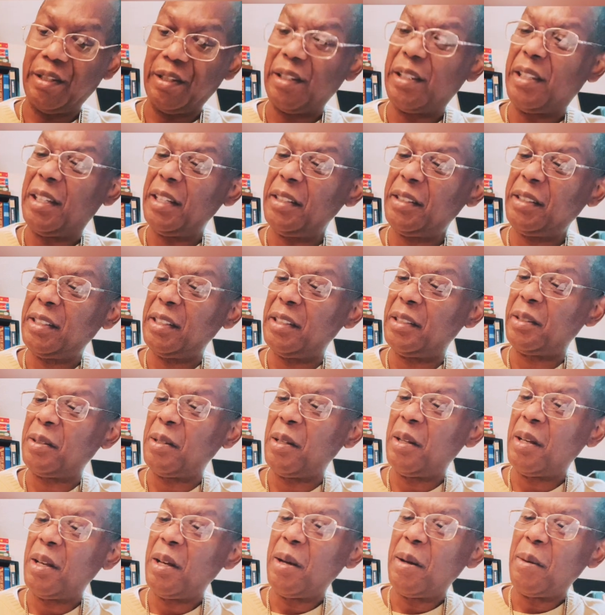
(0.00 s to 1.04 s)
This is
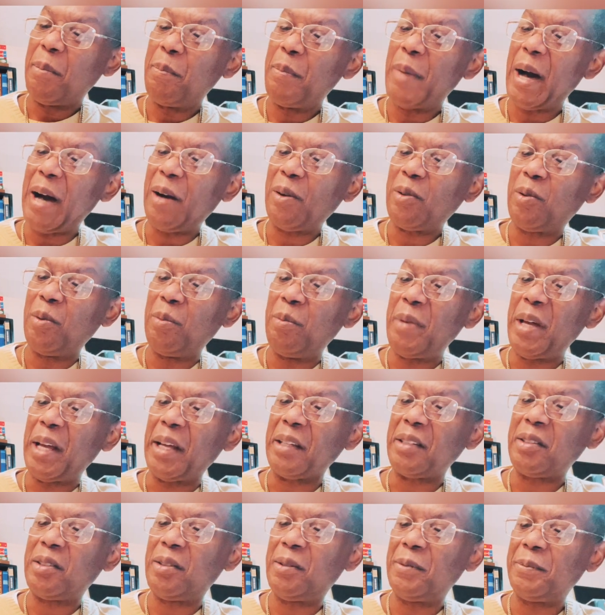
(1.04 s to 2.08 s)
Malcolm
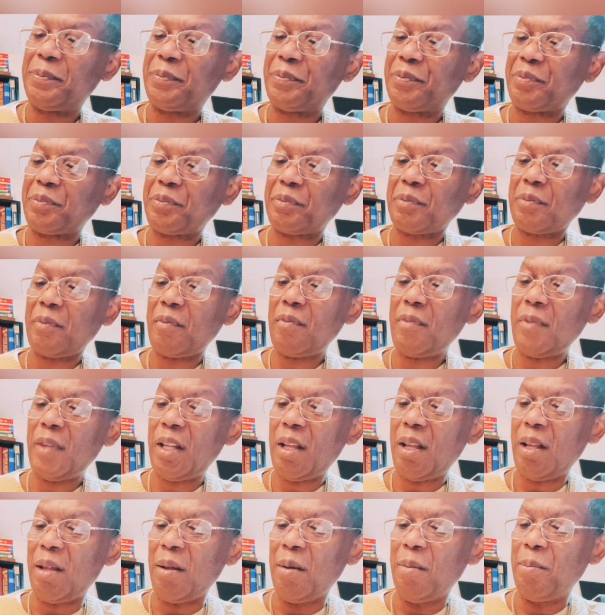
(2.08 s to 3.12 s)
X
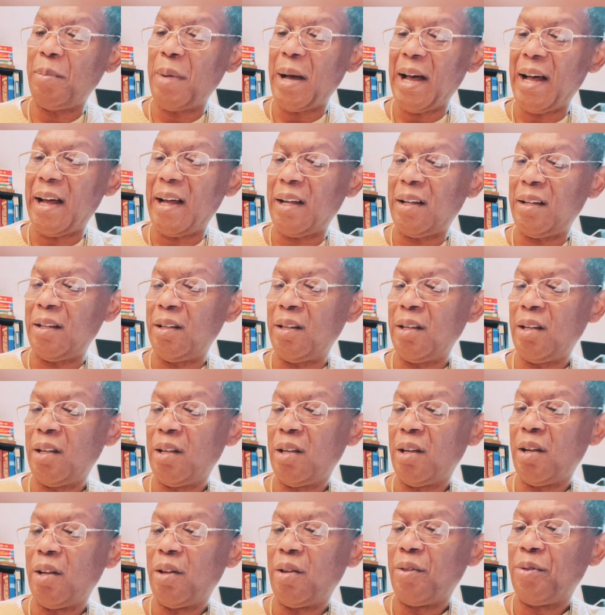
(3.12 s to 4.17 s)
by
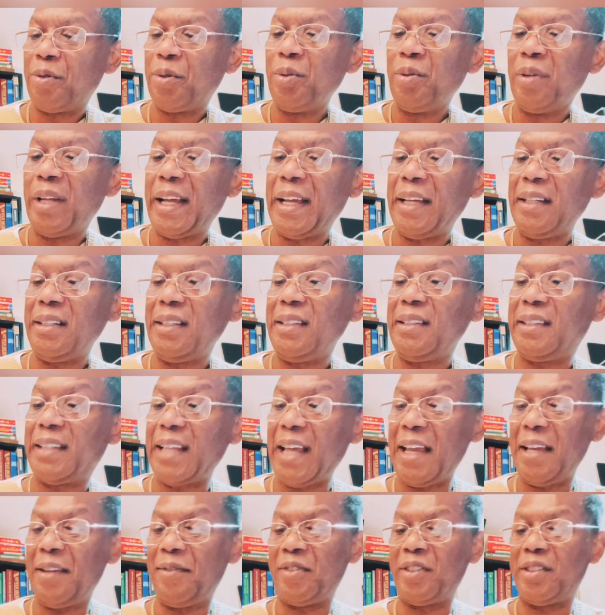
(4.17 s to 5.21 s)
Thulani
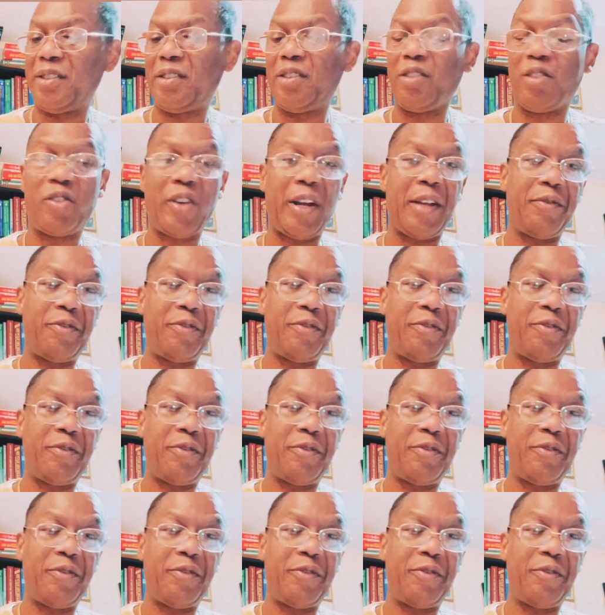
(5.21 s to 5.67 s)
Davis, The Great